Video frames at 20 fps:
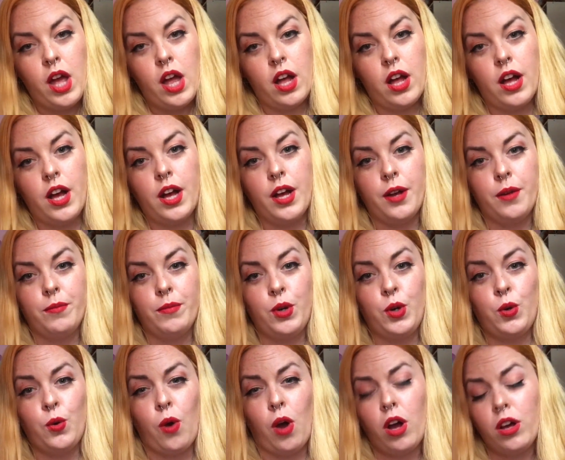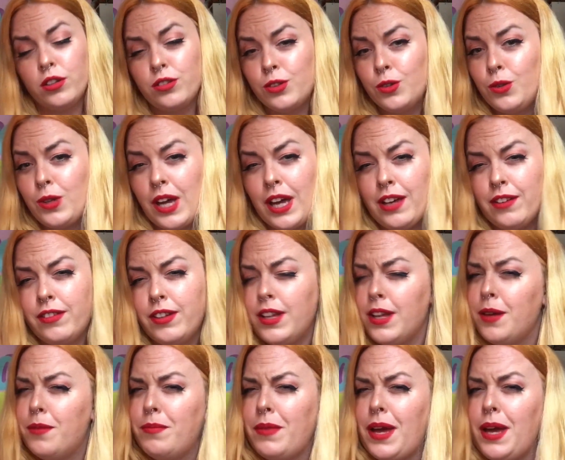who also gave
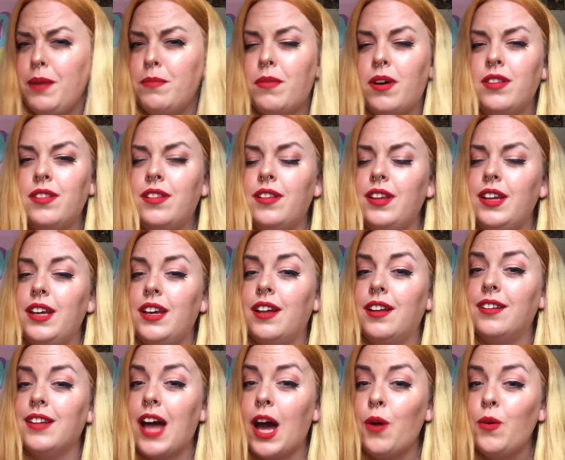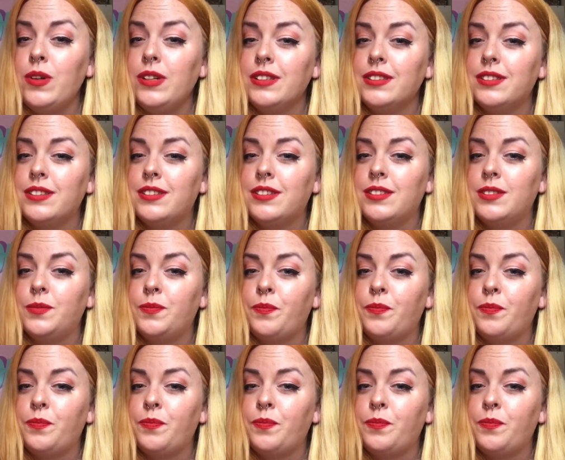him a monthly allowance.